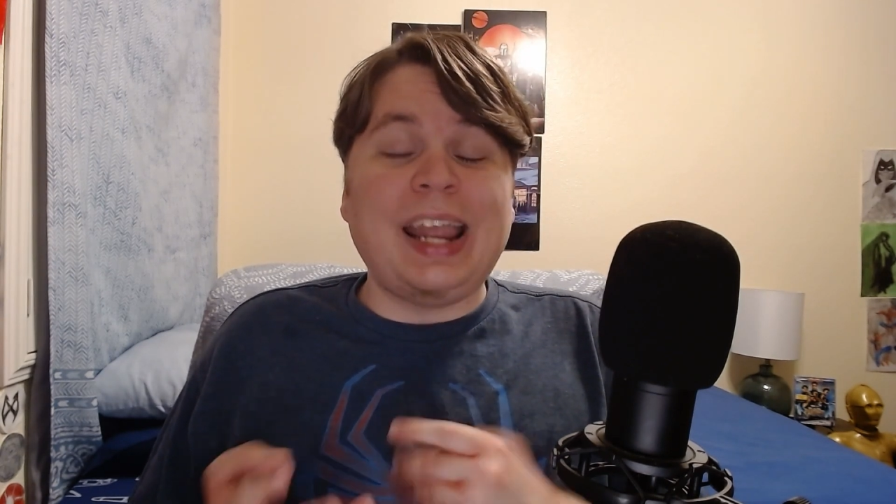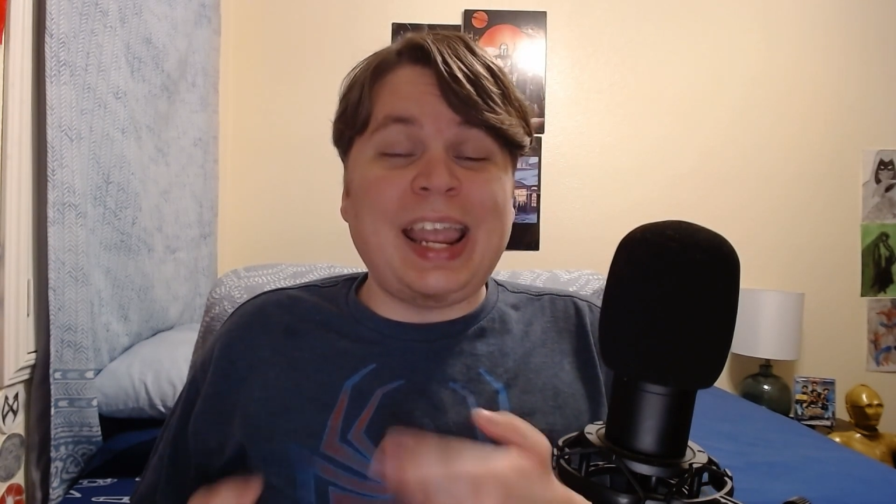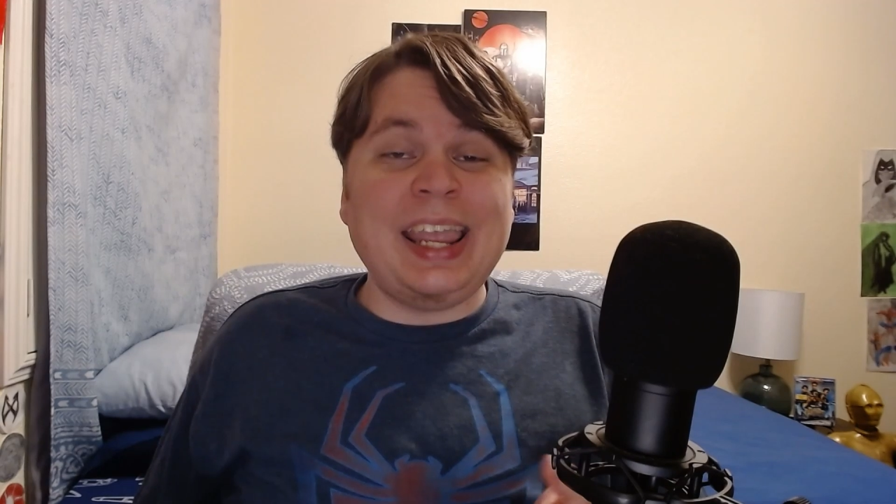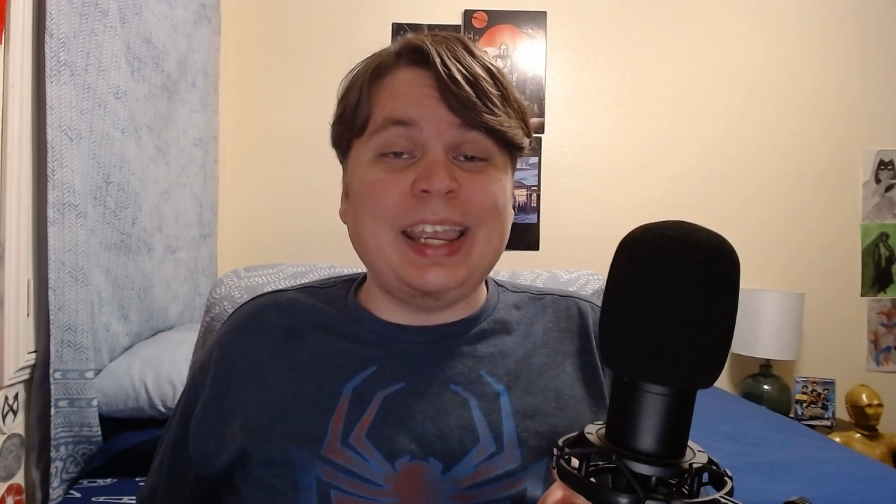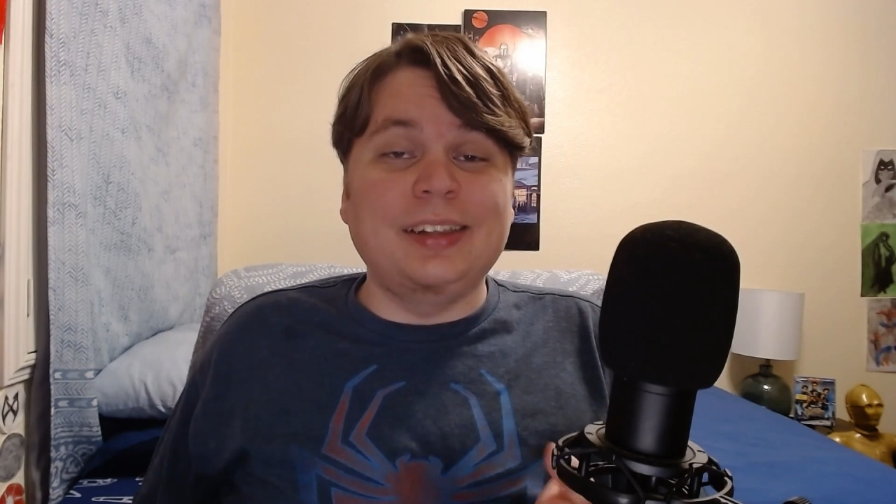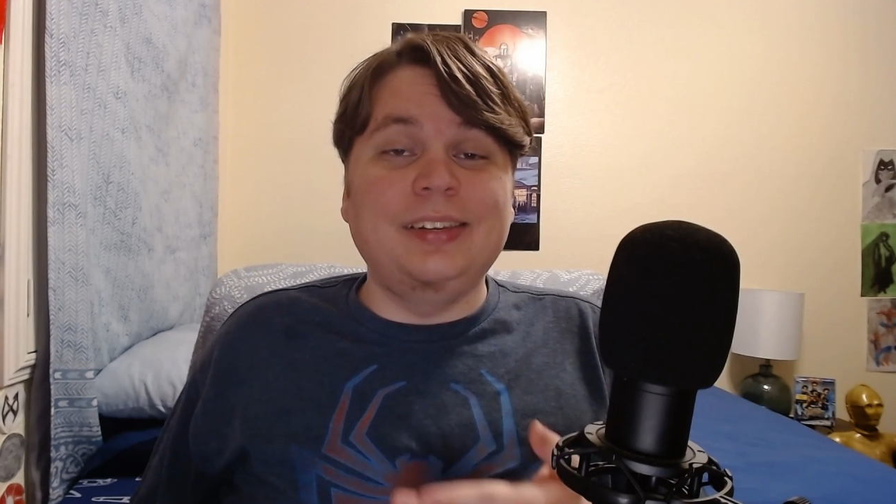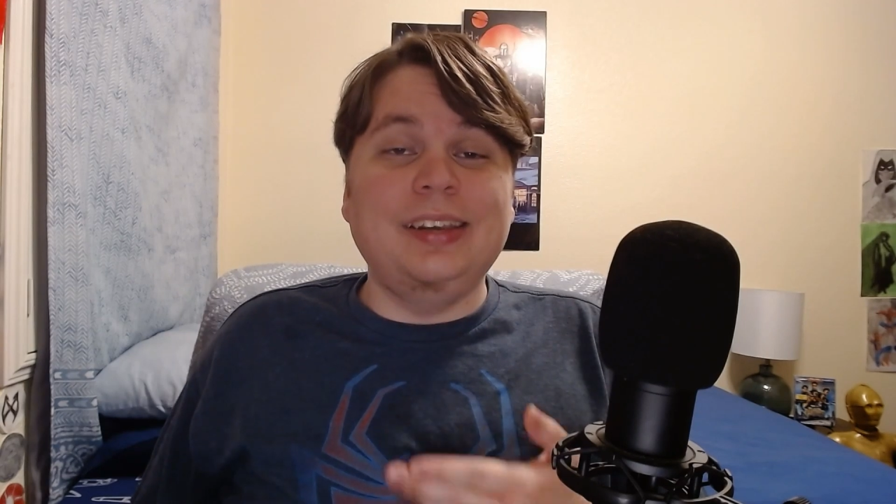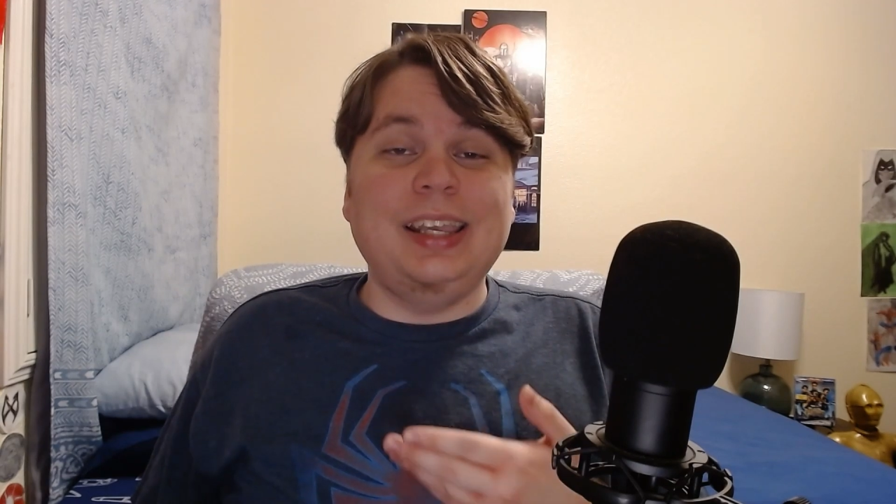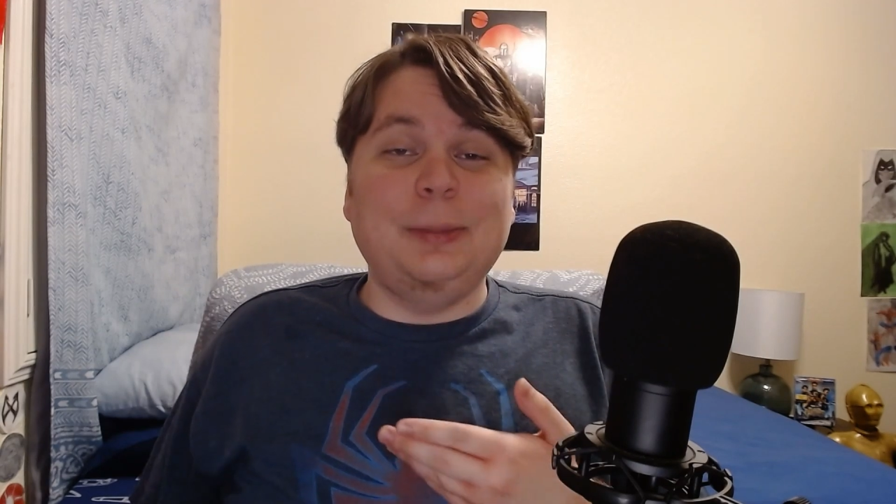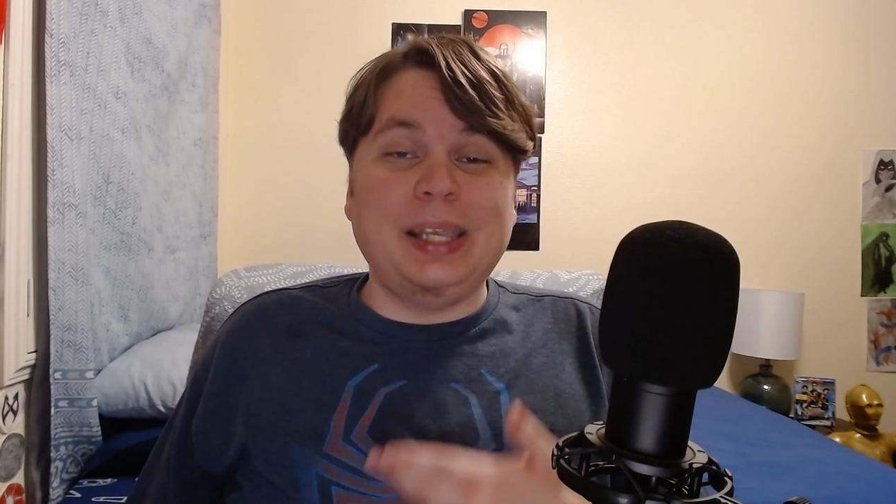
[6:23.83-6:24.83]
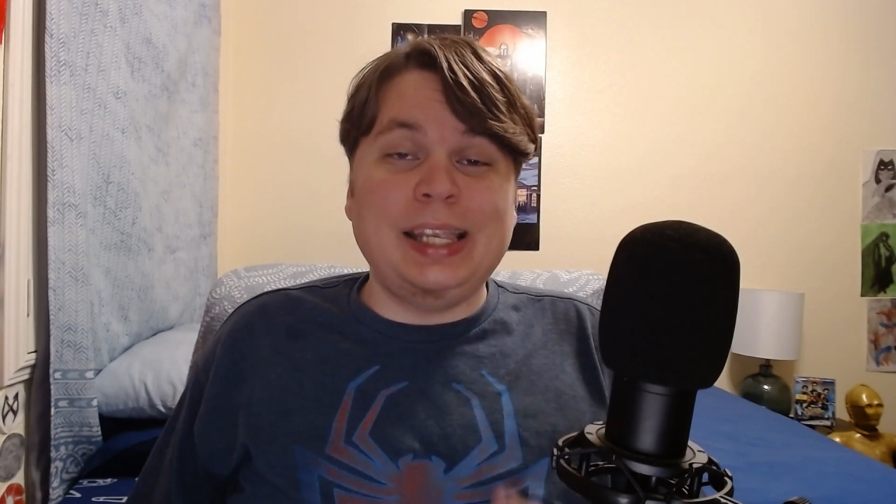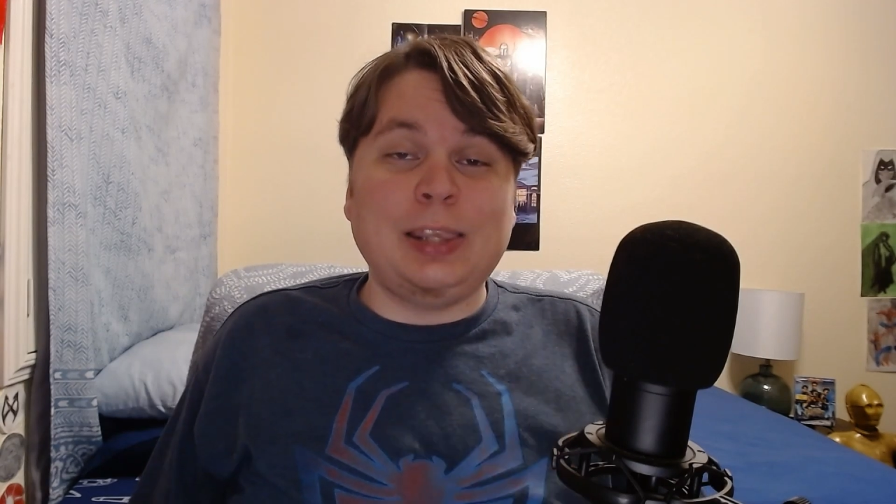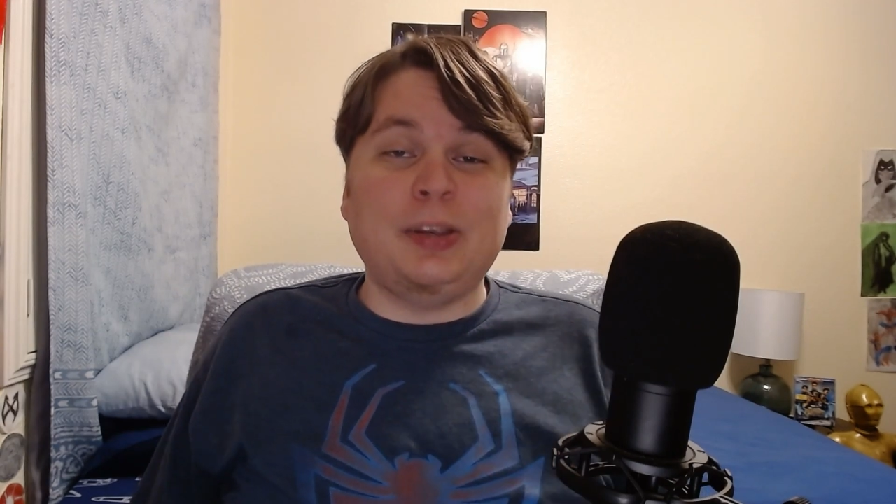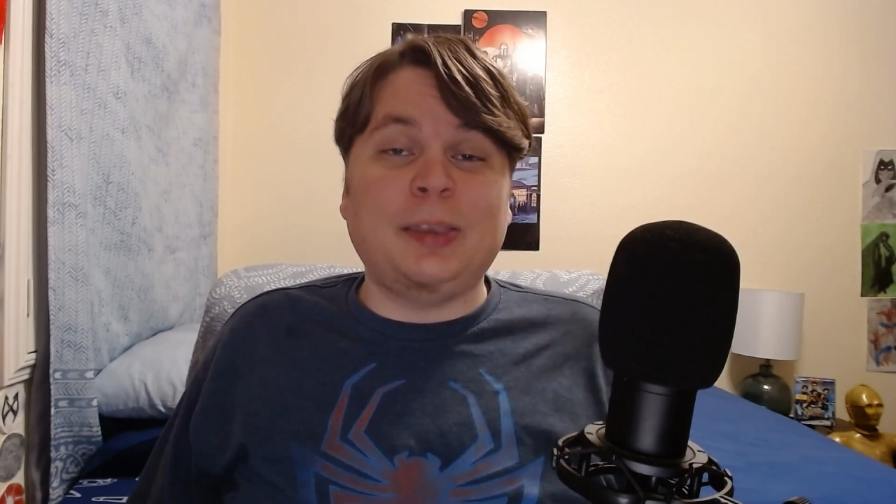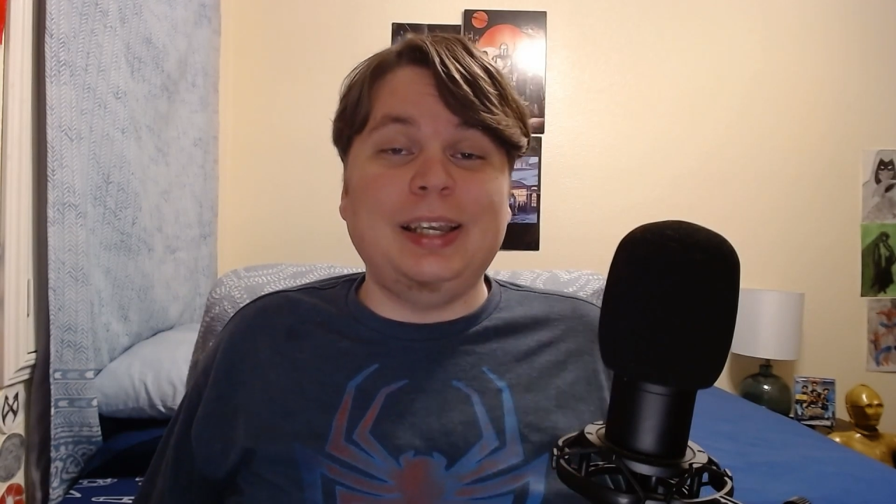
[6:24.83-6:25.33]
and it
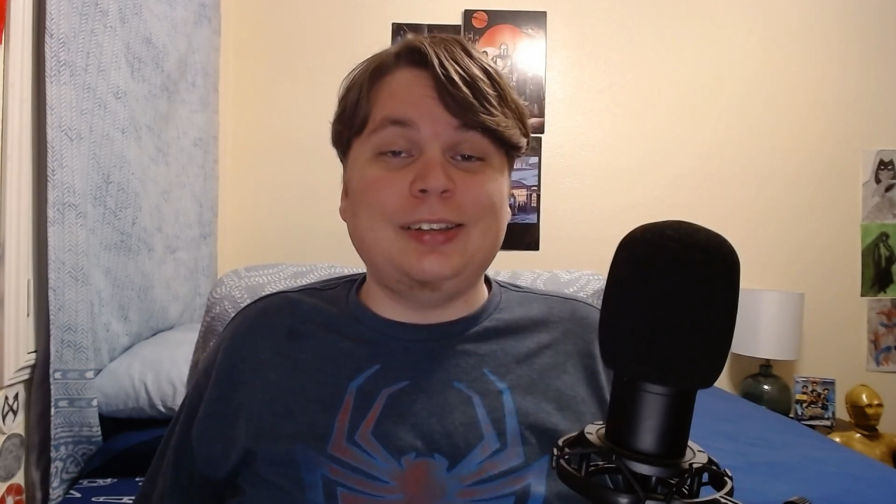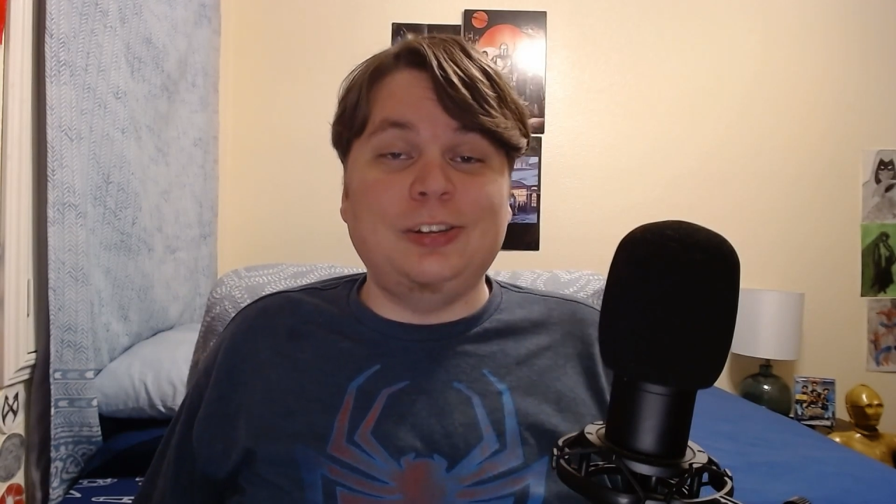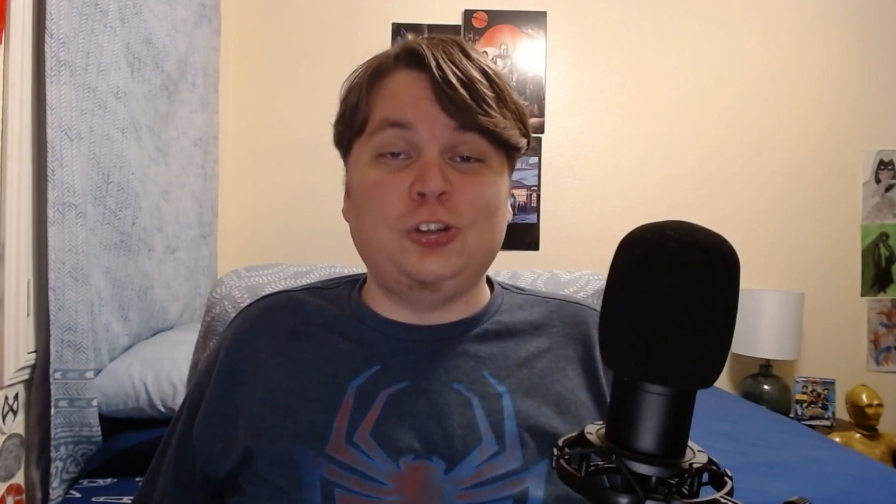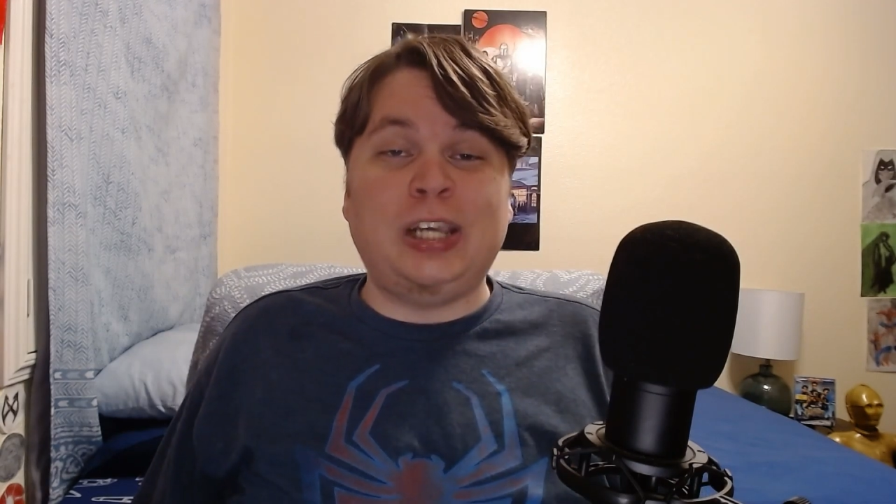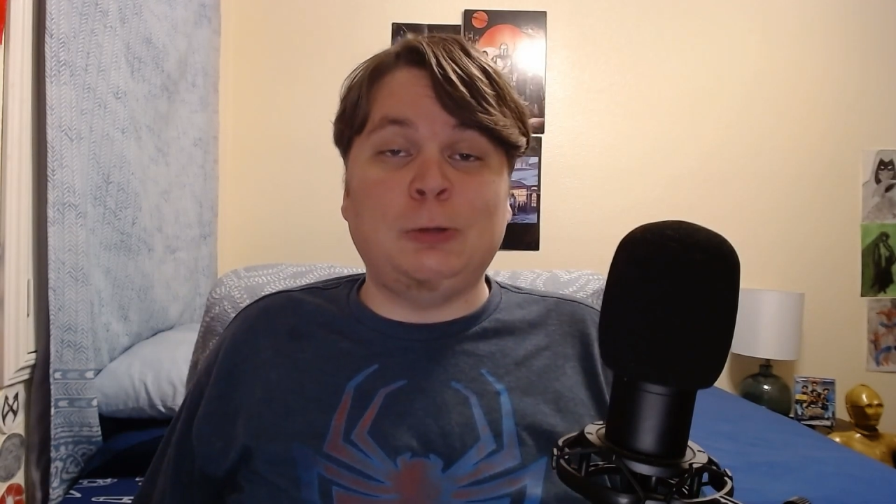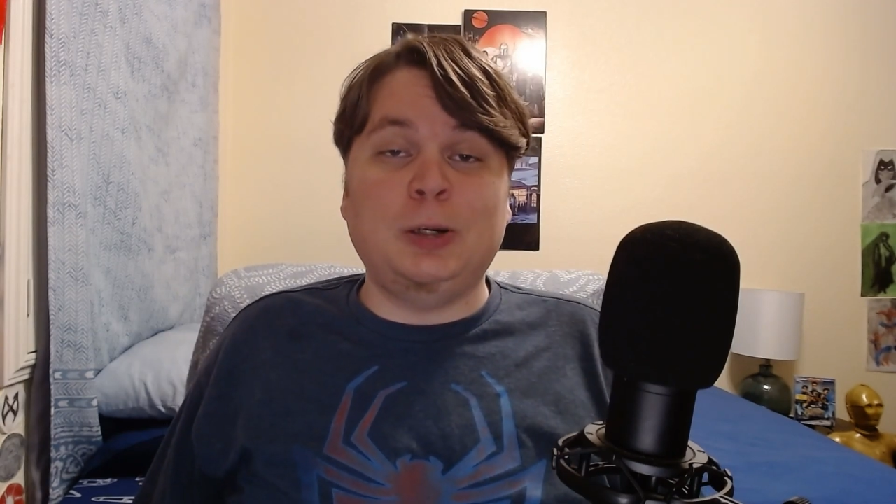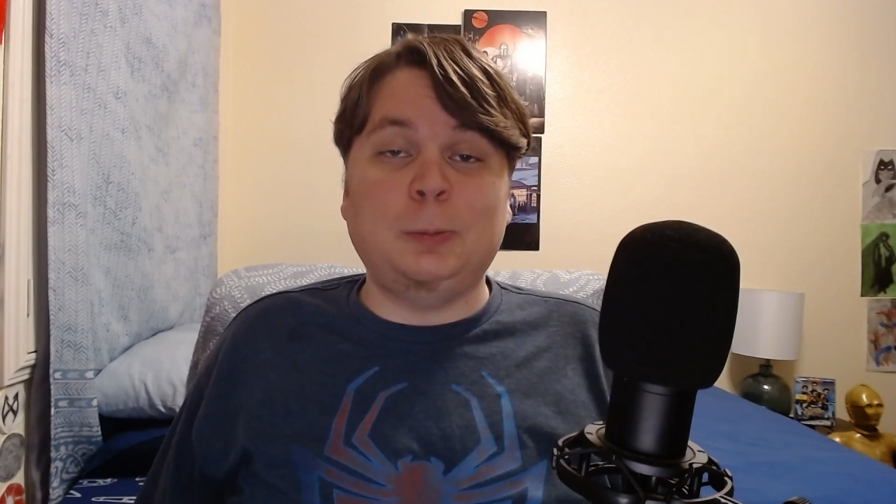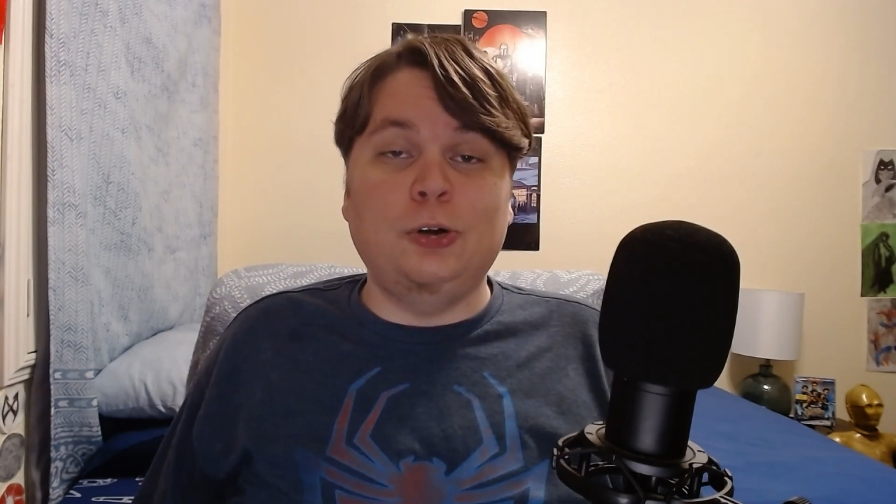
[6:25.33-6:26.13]
pays respect to Chadwick